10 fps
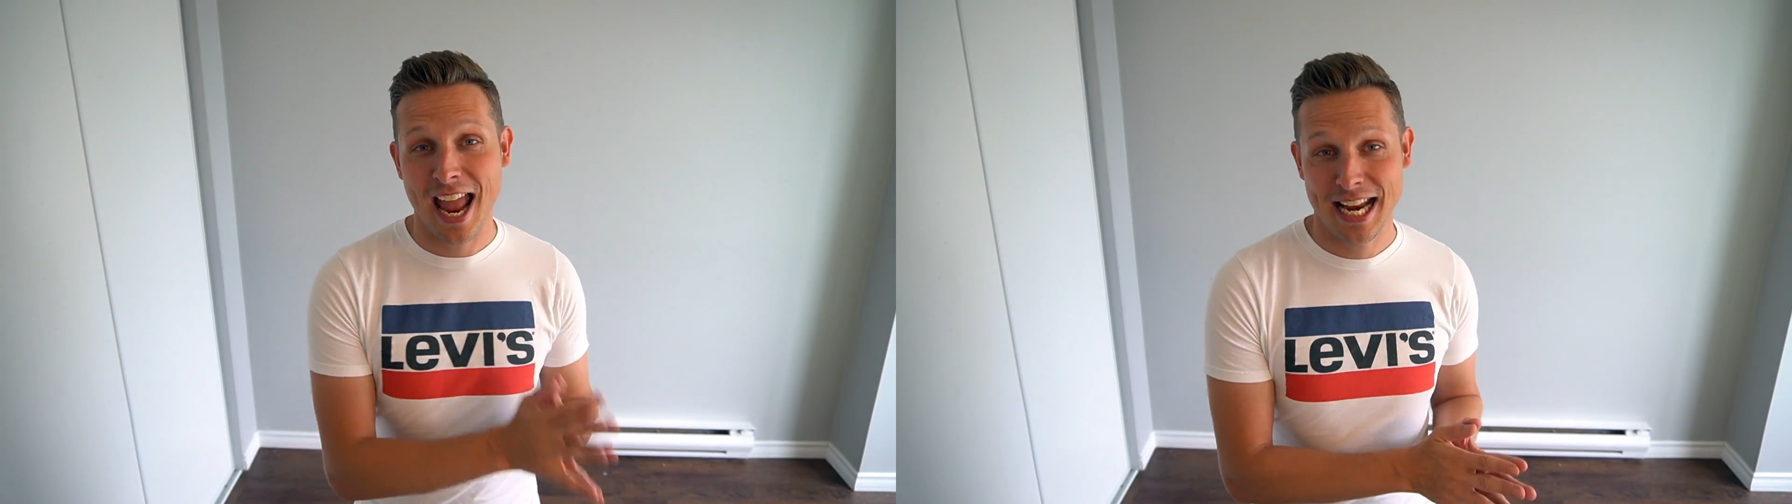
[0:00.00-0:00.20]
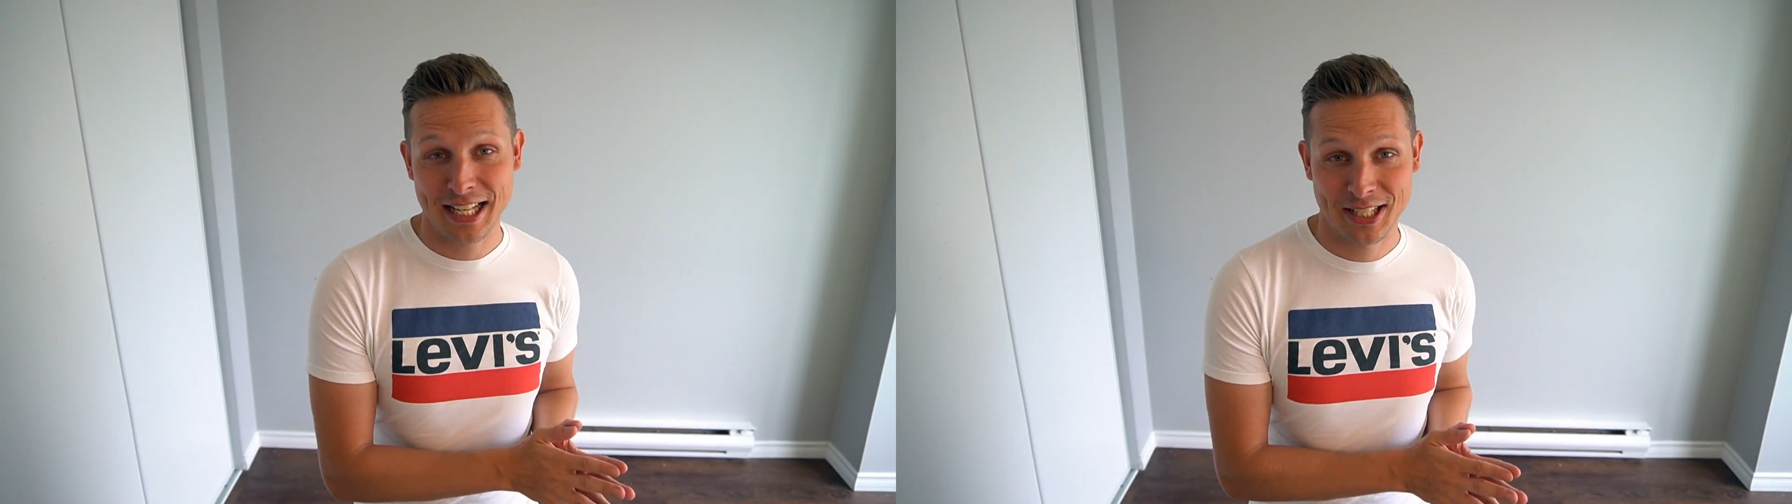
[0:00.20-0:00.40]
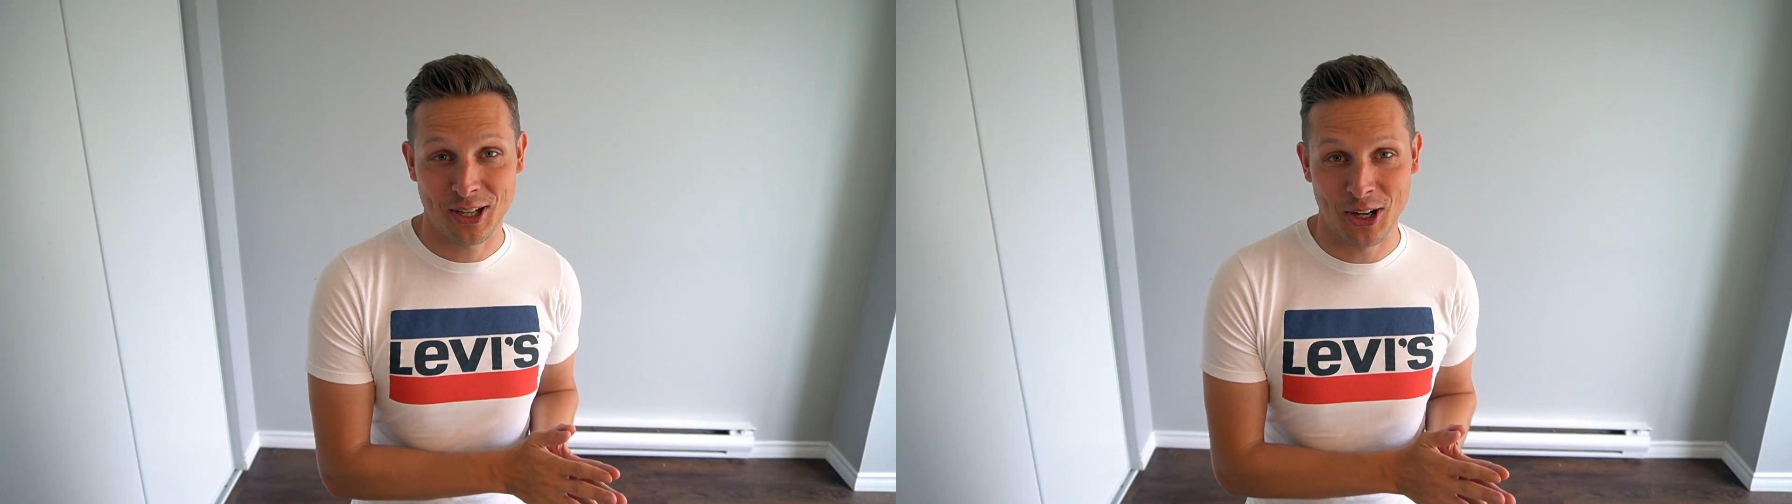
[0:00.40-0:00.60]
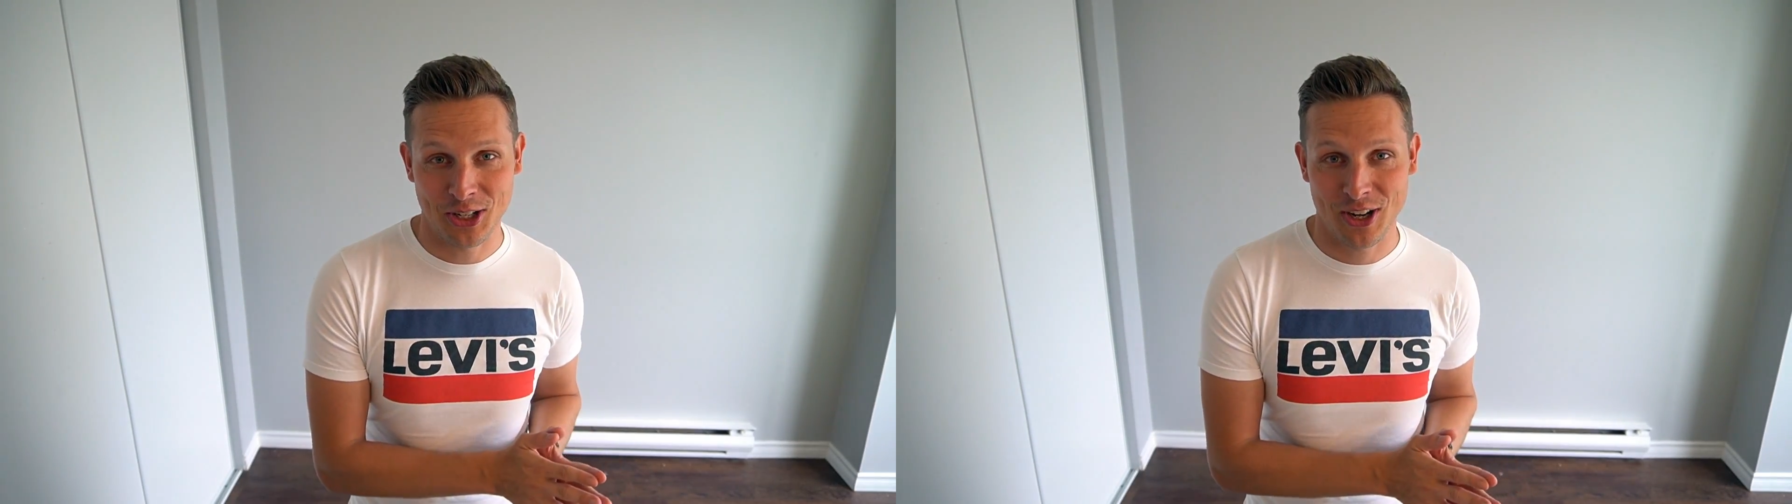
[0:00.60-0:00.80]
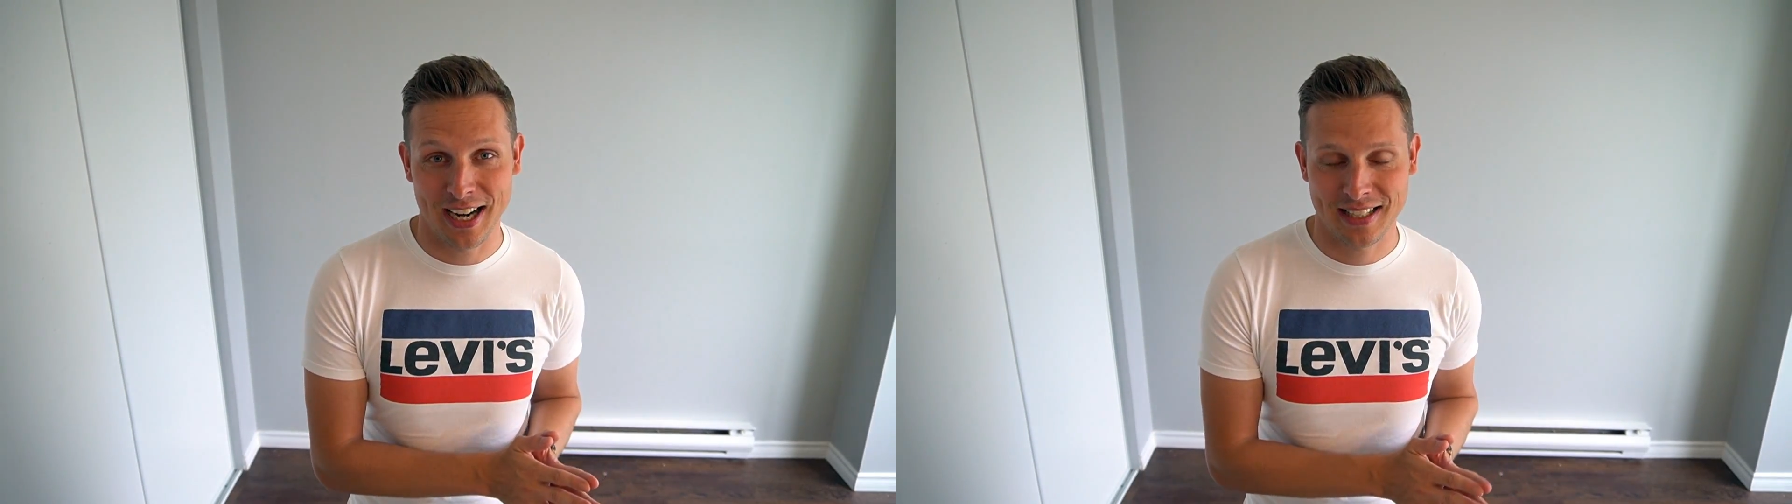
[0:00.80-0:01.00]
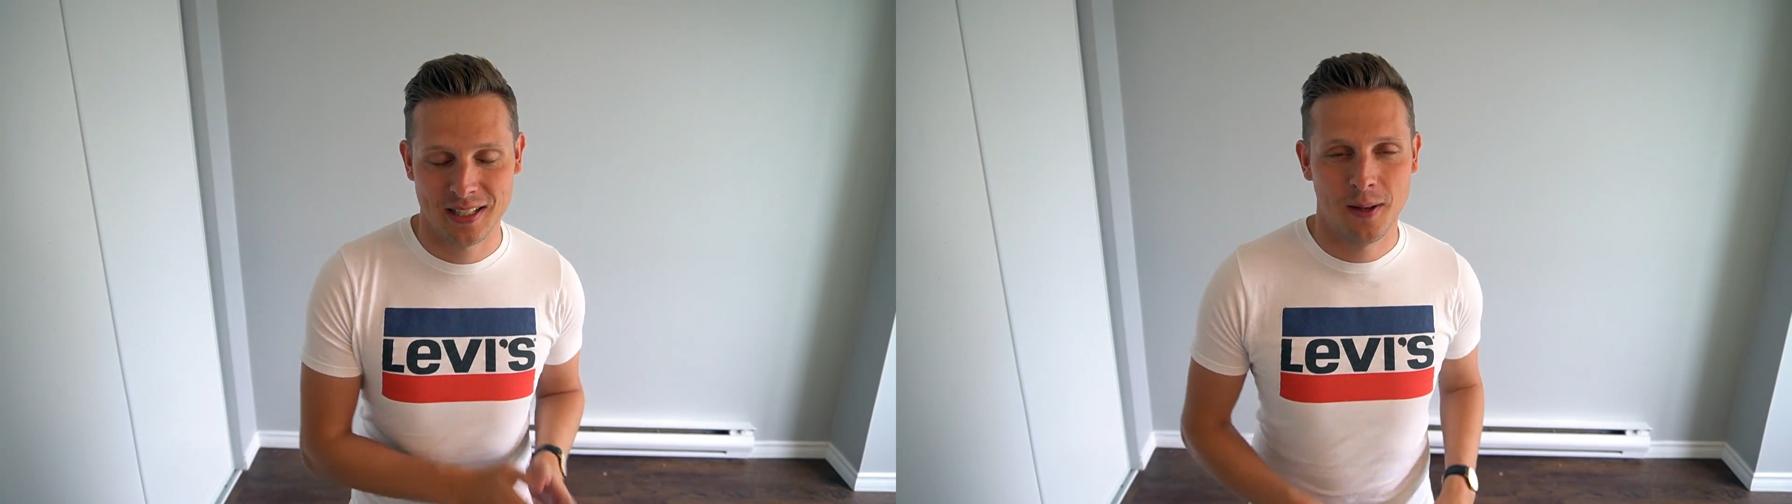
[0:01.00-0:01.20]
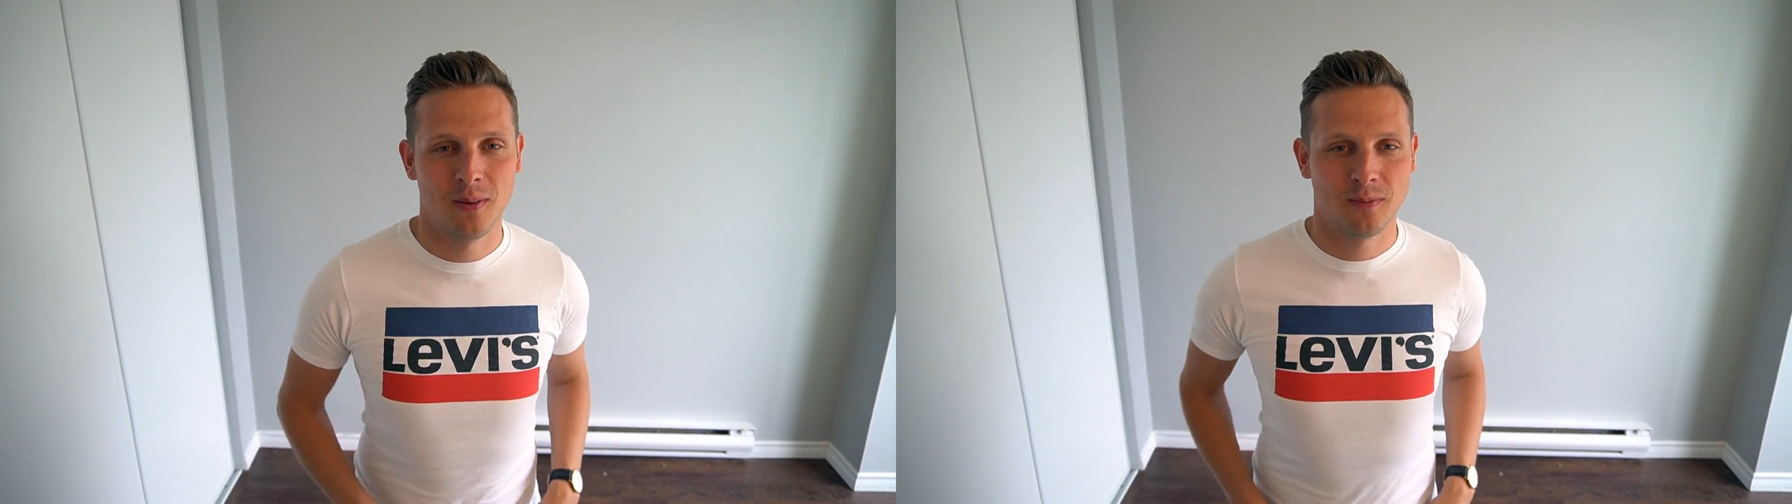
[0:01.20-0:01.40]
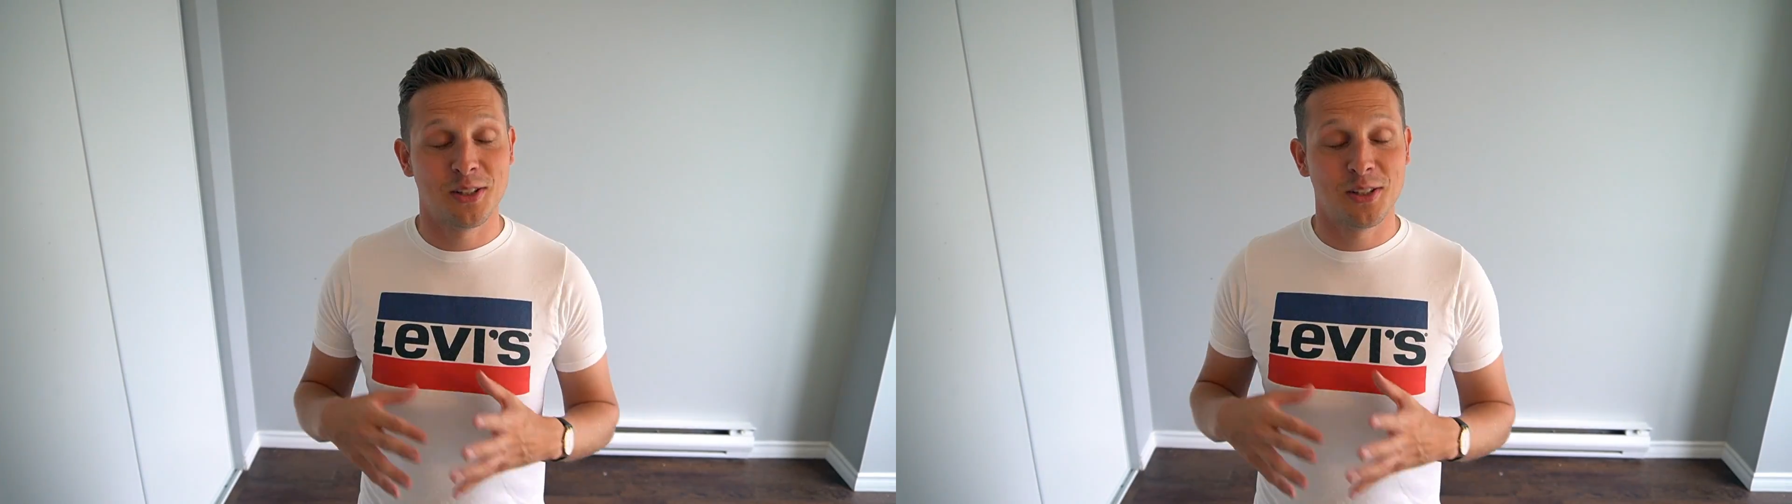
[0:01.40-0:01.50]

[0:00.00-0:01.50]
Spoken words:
and Skytrax.